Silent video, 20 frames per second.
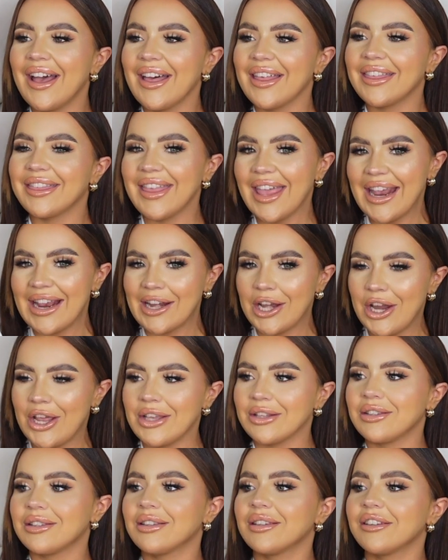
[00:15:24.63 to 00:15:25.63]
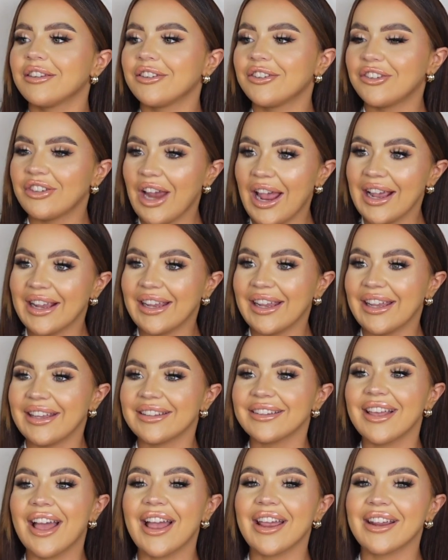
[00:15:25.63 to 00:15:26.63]
thickness
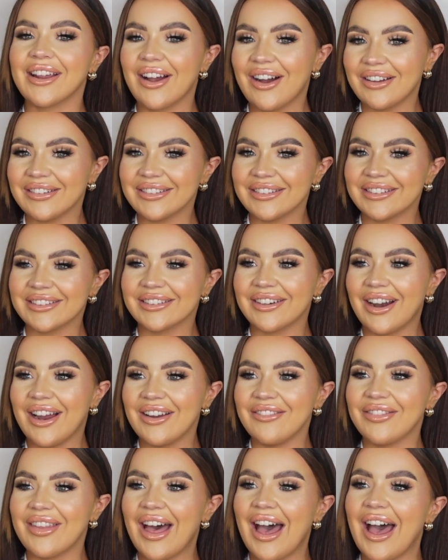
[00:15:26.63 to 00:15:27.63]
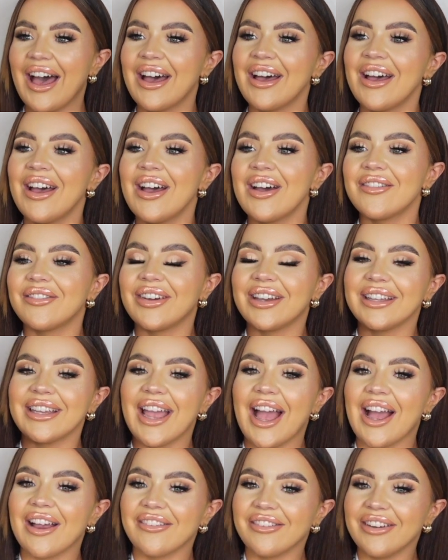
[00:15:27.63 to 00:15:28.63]
jacket. I can't describe that, but
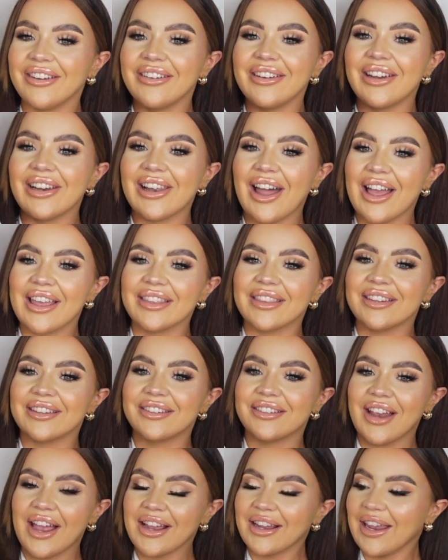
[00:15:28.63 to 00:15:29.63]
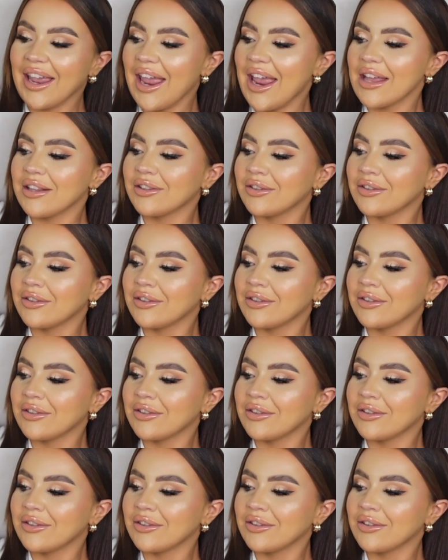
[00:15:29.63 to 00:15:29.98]
yeah, I really like this jacket.